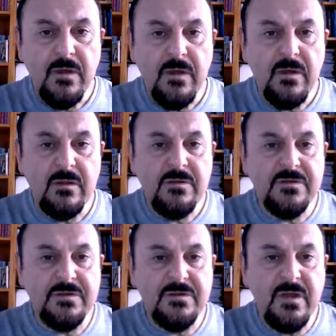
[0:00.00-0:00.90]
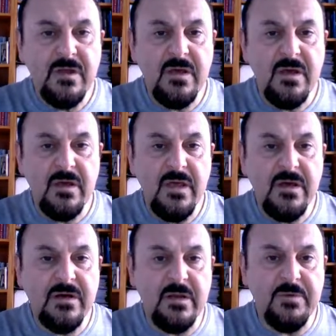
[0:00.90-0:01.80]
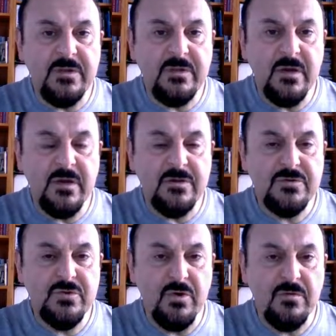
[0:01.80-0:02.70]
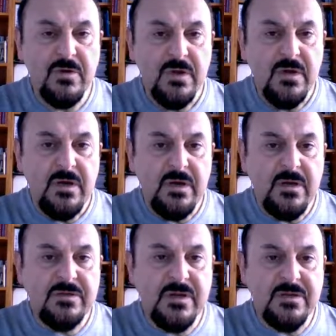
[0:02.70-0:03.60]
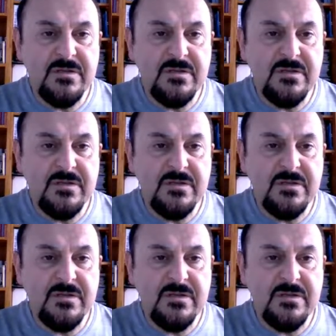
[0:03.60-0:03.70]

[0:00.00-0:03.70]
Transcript: this is the increment. So just